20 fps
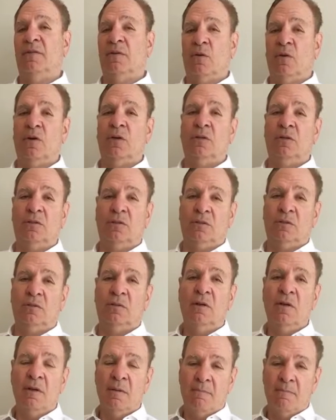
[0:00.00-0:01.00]
in order
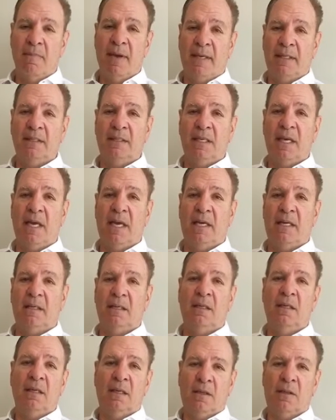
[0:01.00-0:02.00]
to
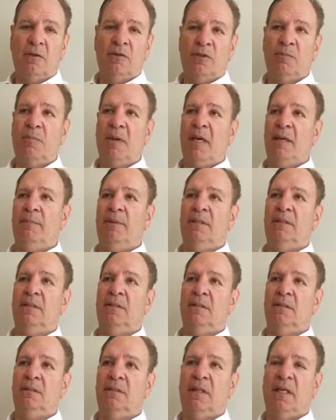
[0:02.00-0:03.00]
maintain those
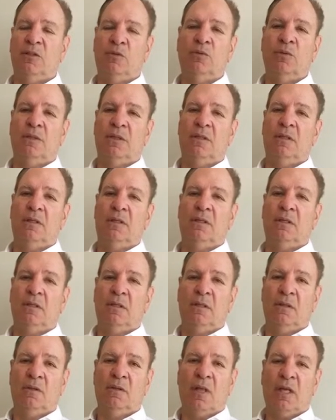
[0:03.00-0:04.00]
payments. That's really
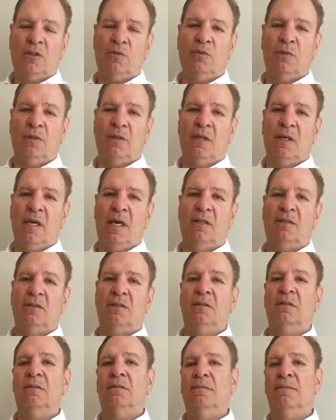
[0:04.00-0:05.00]
the
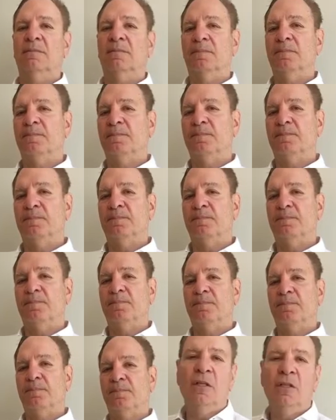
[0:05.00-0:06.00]
answer.
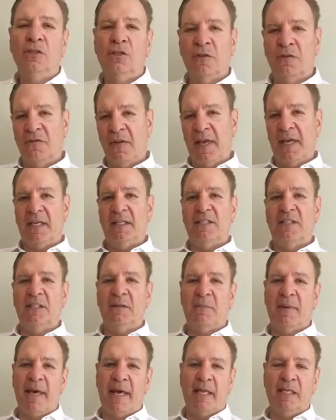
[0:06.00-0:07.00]
So vacancy
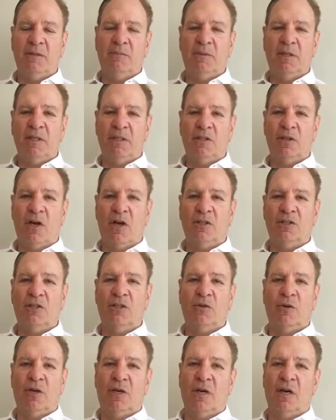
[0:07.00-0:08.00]
management is
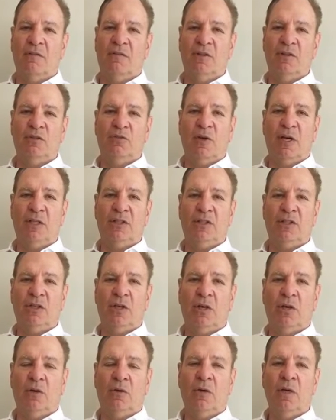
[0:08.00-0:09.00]
also a coverage
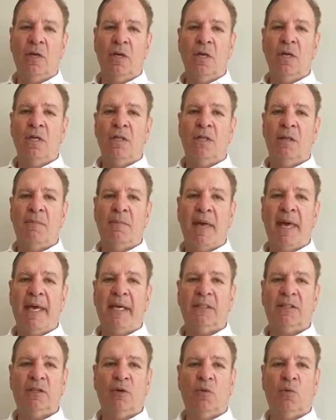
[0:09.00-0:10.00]
ratio. The
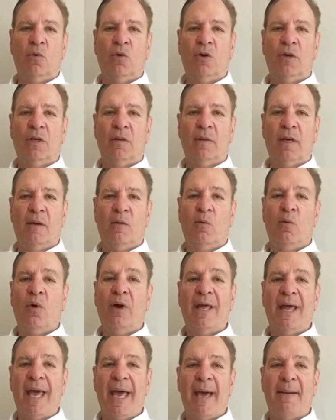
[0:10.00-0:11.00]
banks are worried that
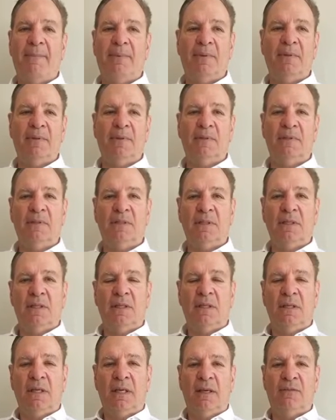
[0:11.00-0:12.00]
what happens
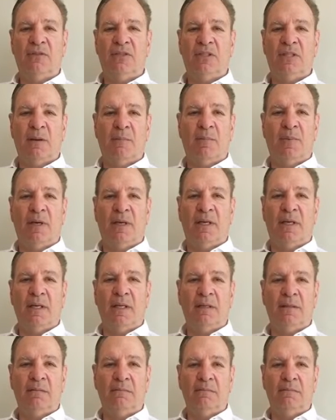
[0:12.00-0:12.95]
if somebody